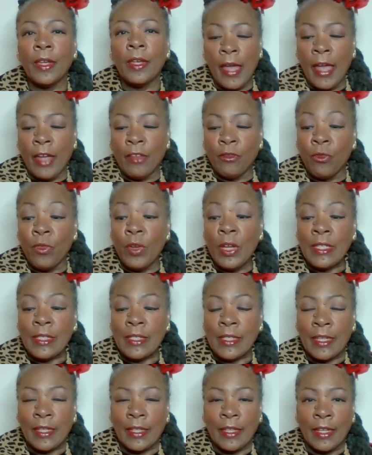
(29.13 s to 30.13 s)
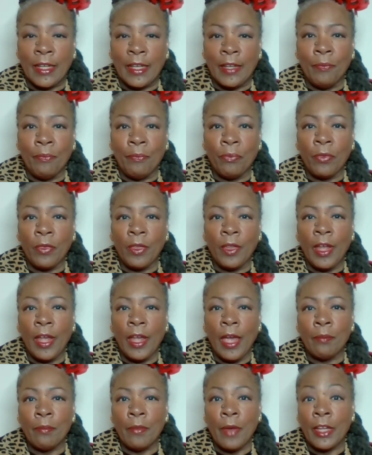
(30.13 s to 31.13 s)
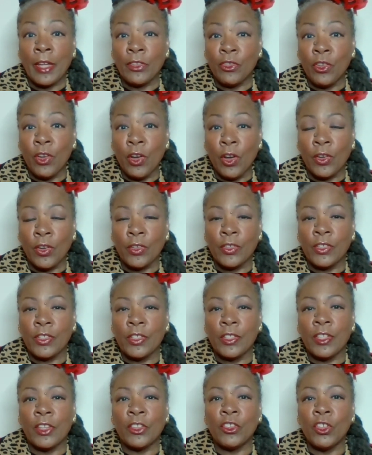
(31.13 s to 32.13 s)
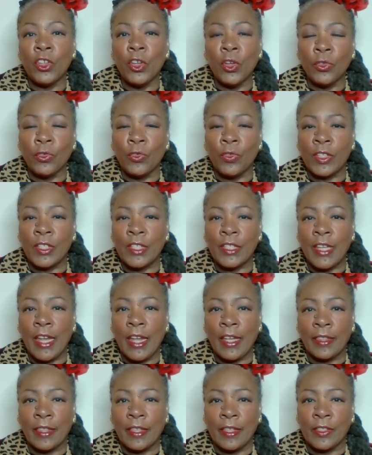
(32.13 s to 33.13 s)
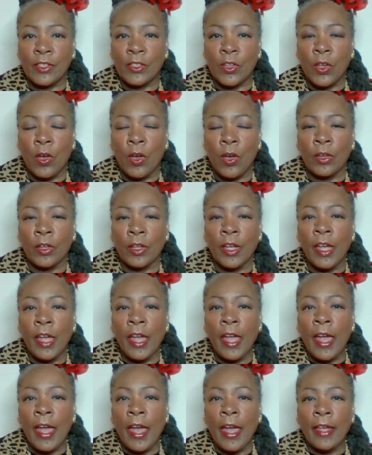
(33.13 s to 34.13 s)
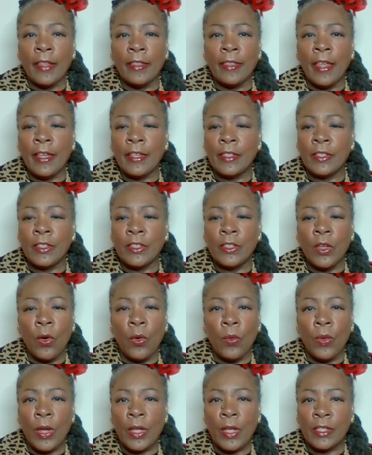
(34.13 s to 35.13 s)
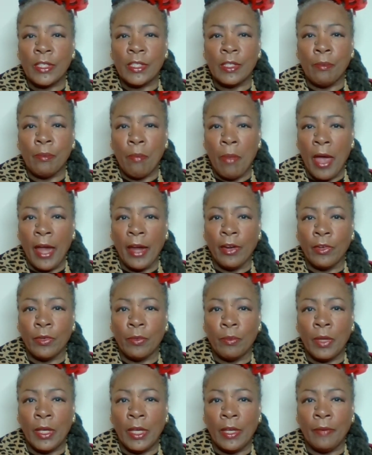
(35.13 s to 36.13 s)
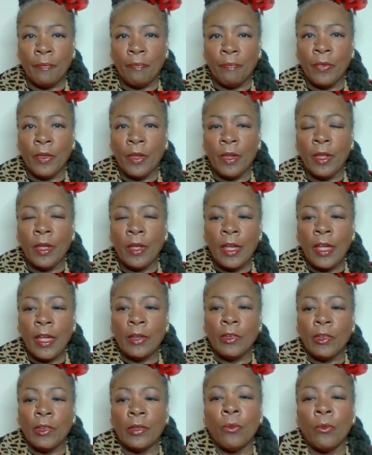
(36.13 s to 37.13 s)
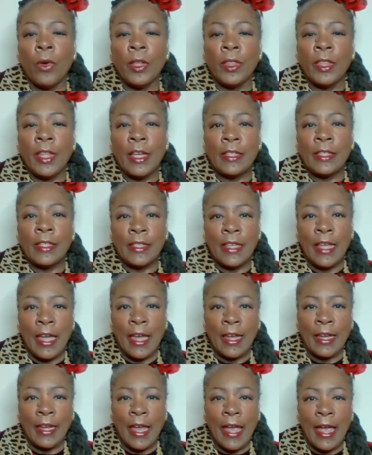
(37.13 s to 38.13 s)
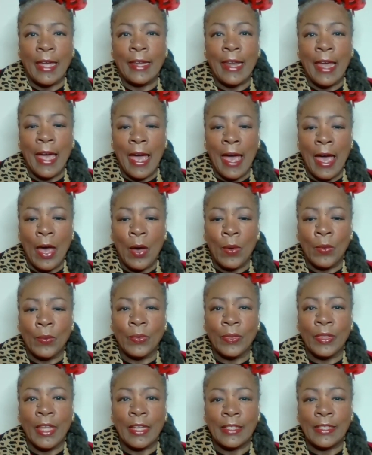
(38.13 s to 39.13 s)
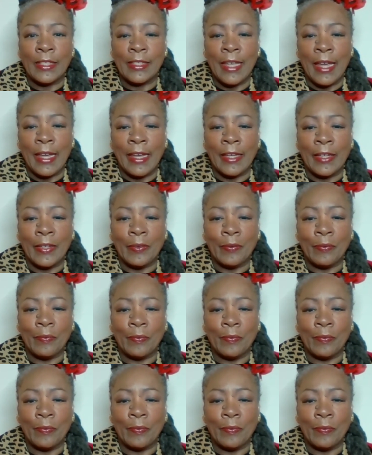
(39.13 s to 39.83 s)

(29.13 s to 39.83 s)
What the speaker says: And recently, at my church, the children sang this song, and they so inspired me in what they sang and how they sang it.